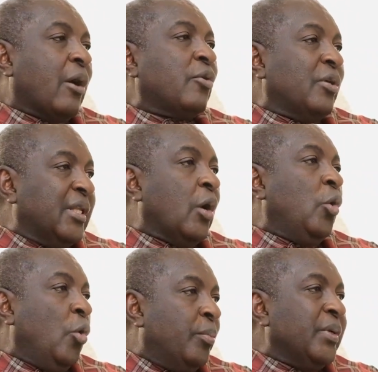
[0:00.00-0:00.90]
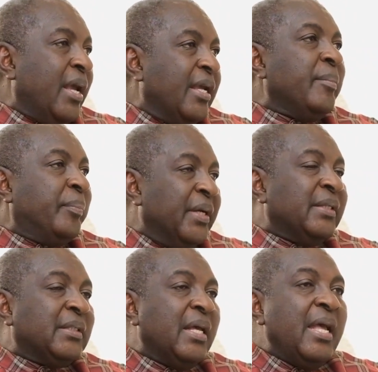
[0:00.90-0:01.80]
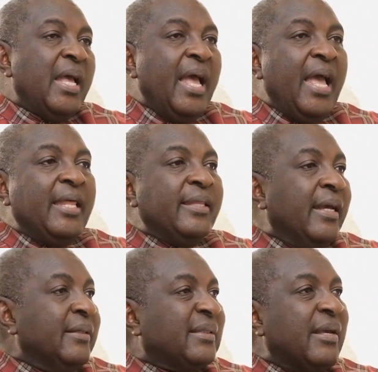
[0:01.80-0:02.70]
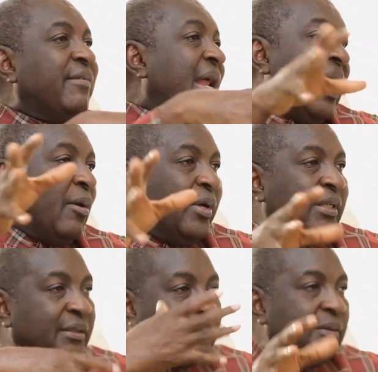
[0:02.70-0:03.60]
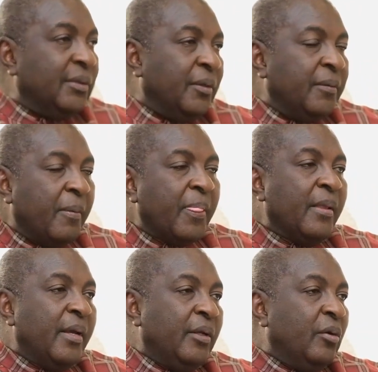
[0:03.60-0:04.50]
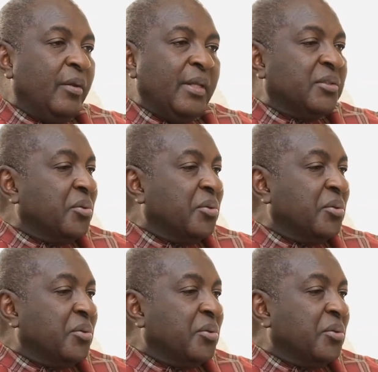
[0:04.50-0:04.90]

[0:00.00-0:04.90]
across in the print. globe, yeah, in print, and several languages, you know, and all that.